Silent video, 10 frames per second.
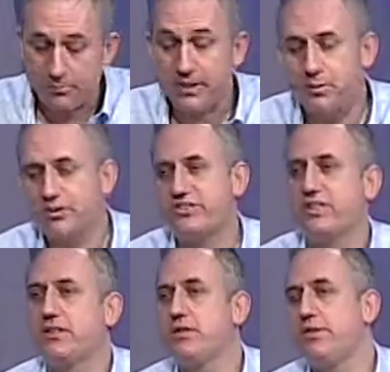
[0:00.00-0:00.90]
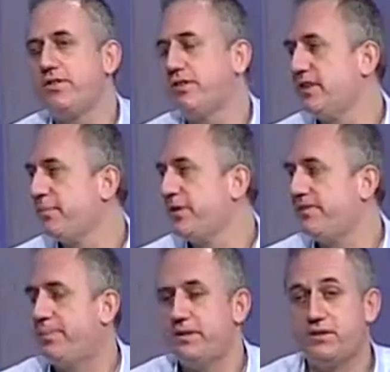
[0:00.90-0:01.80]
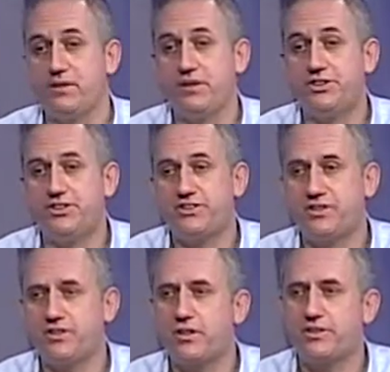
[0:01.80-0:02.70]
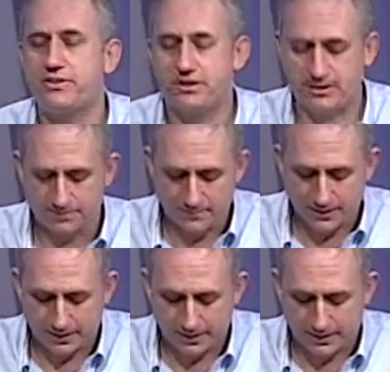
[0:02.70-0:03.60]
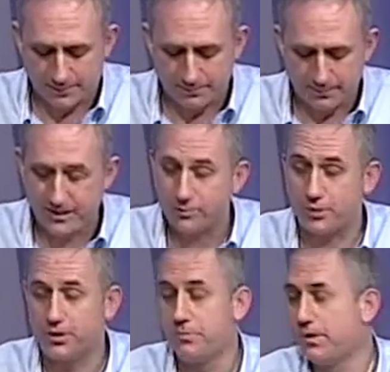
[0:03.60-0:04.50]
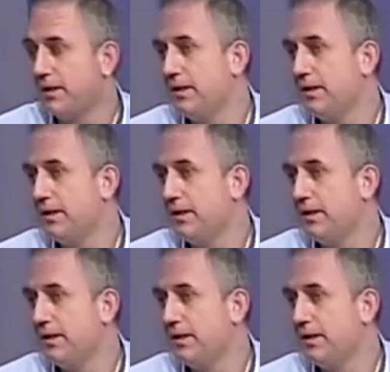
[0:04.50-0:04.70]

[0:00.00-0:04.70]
He was seconded to WFP, to the logistics cluster in Rome